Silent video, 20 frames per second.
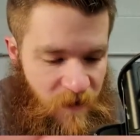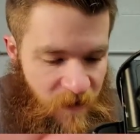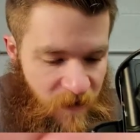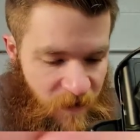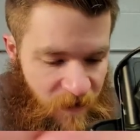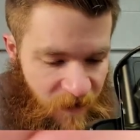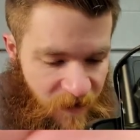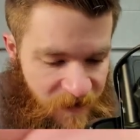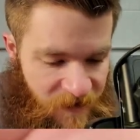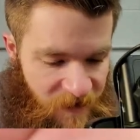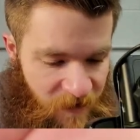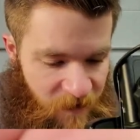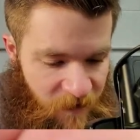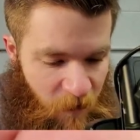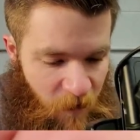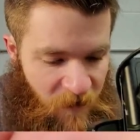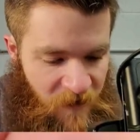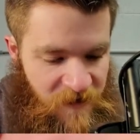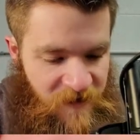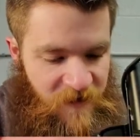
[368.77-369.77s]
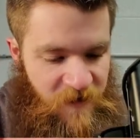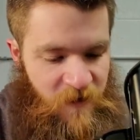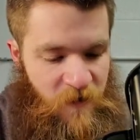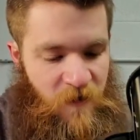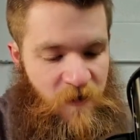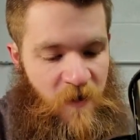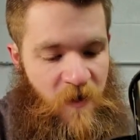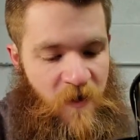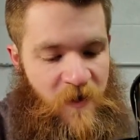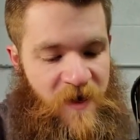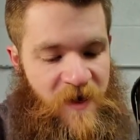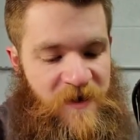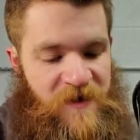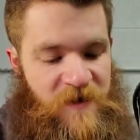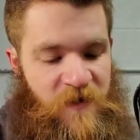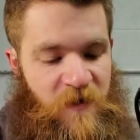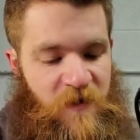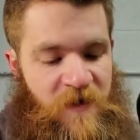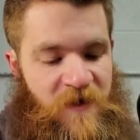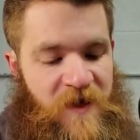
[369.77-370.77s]
1942. Okay,
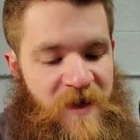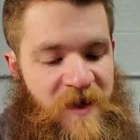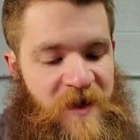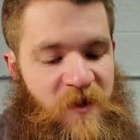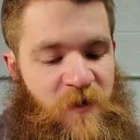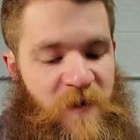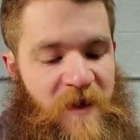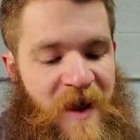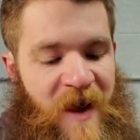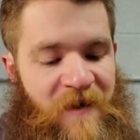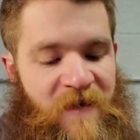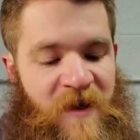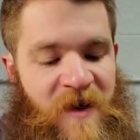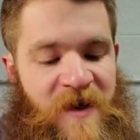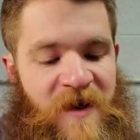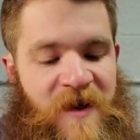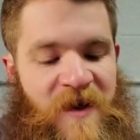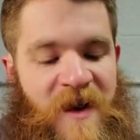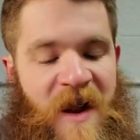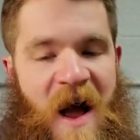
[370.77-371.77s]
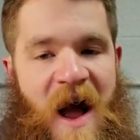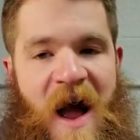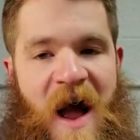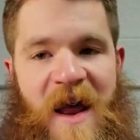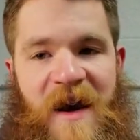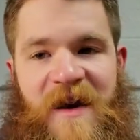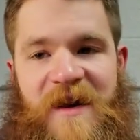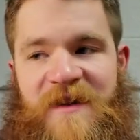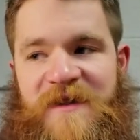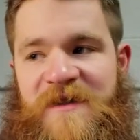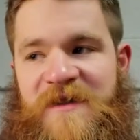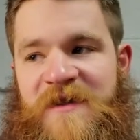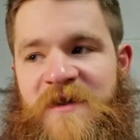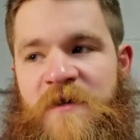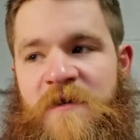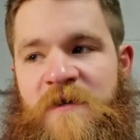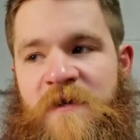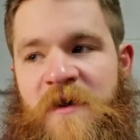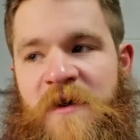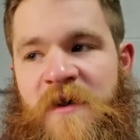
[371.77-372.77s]
so here we have a
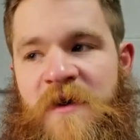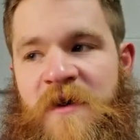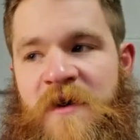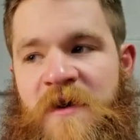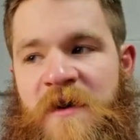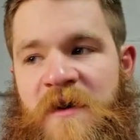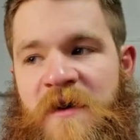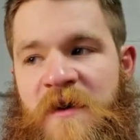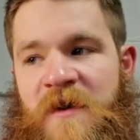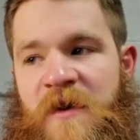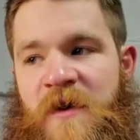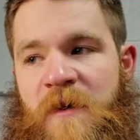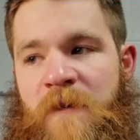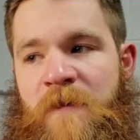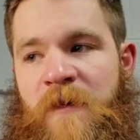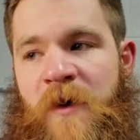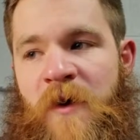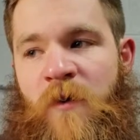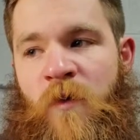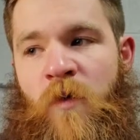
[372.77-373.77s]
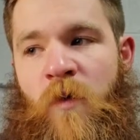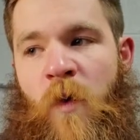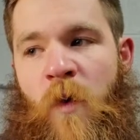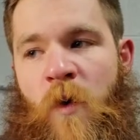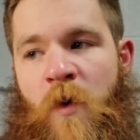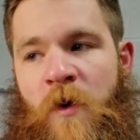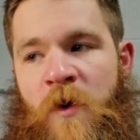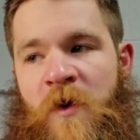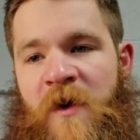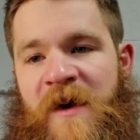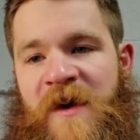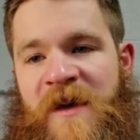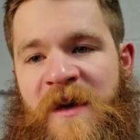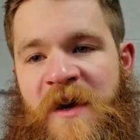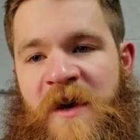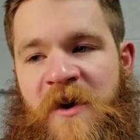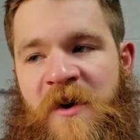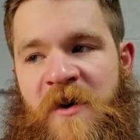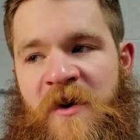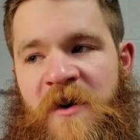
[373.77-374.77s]
non-silver but war
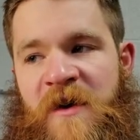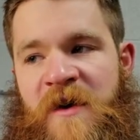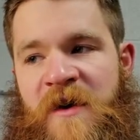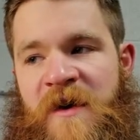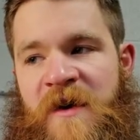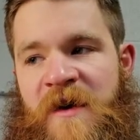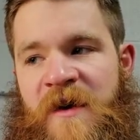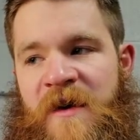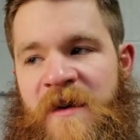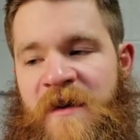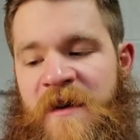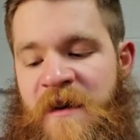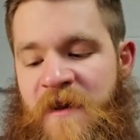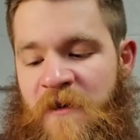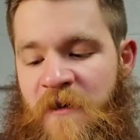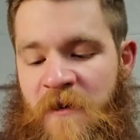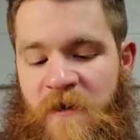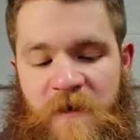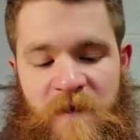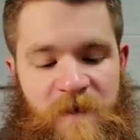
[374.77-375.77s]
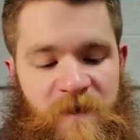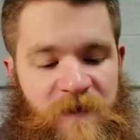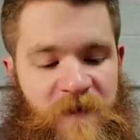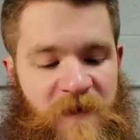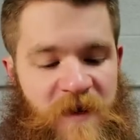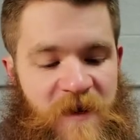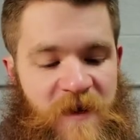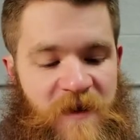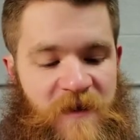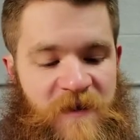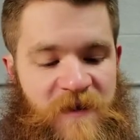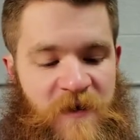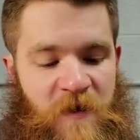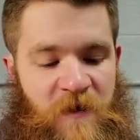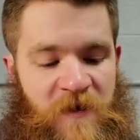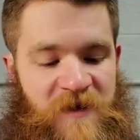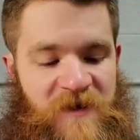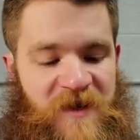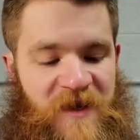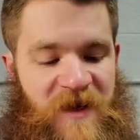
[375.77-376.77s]
year nickel. So
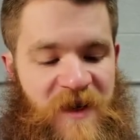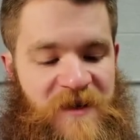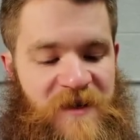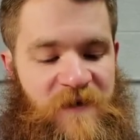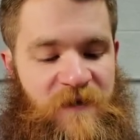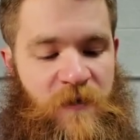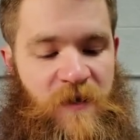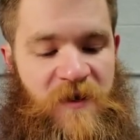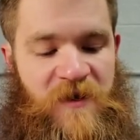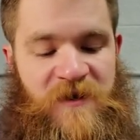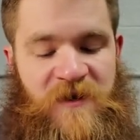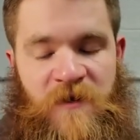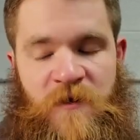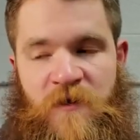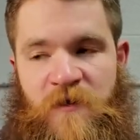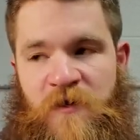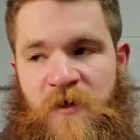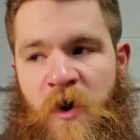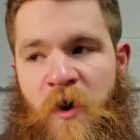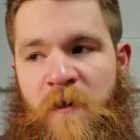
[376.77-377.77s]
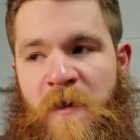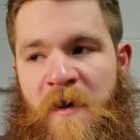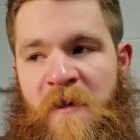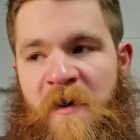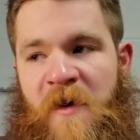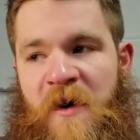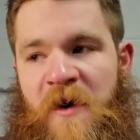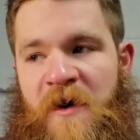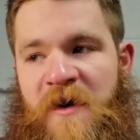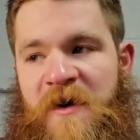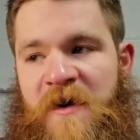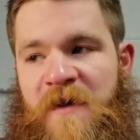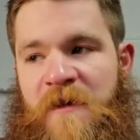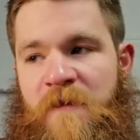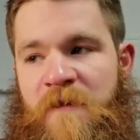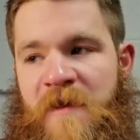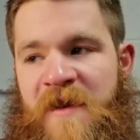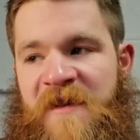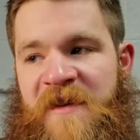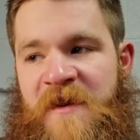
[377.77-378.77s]
this is a 1942, no mint mark,
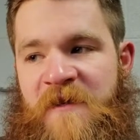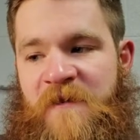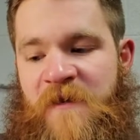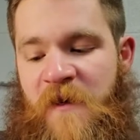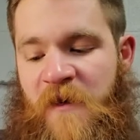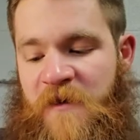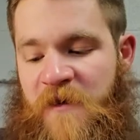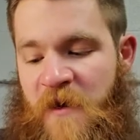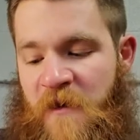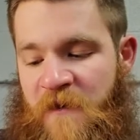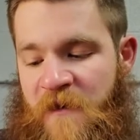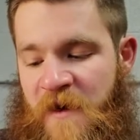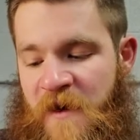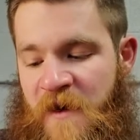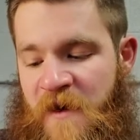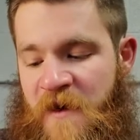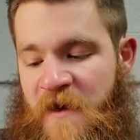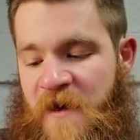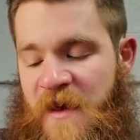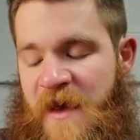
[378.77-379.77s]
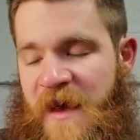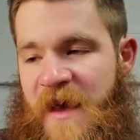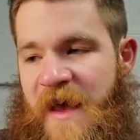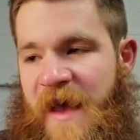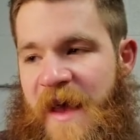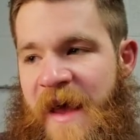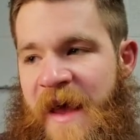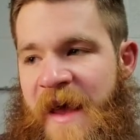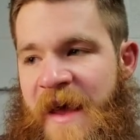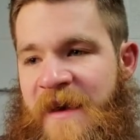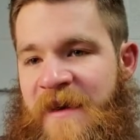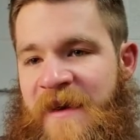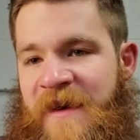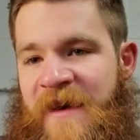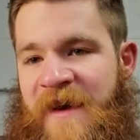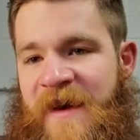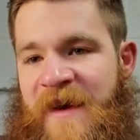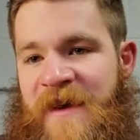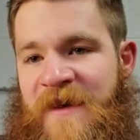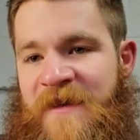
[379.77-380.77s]
minted in Philadelphia, and it
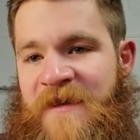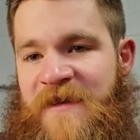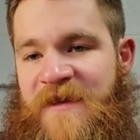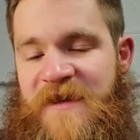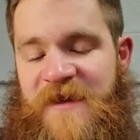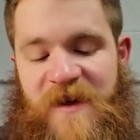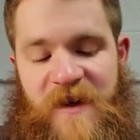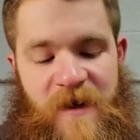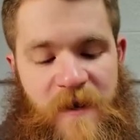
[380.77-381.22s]
is